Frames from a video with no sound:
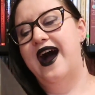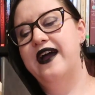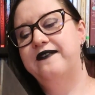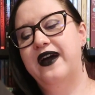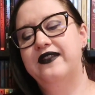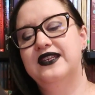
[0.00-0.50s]

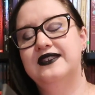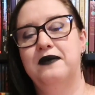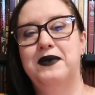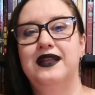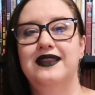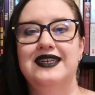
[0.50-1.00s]
I've had this
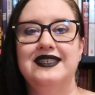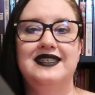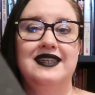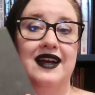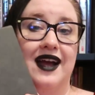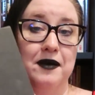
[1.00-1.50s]
on my
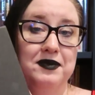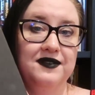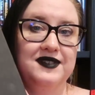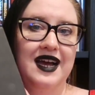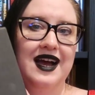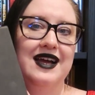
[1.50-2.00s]
list a couple
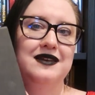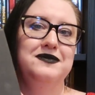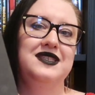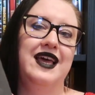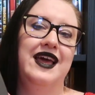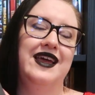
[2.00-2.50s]
of
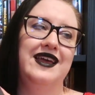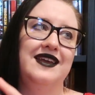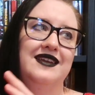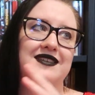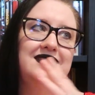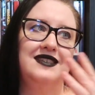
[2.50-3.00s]
times
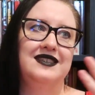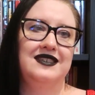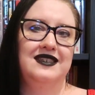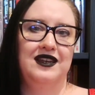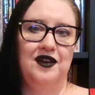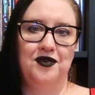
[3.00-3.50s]
and,
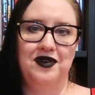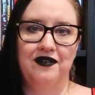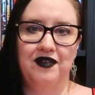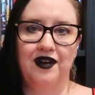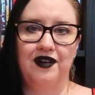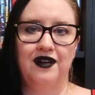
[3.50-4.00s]
you know,
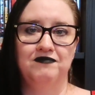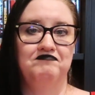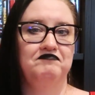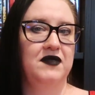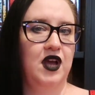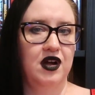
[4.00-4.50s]
never
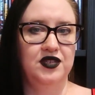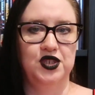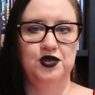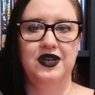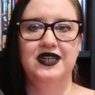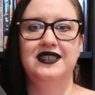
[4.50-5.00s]
gotten
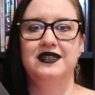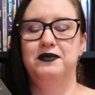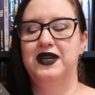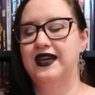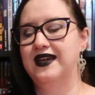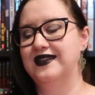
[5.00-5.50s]
to it
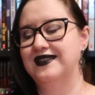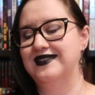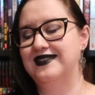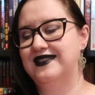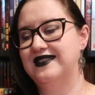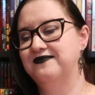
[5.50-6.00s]

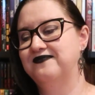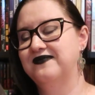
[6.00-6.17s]
because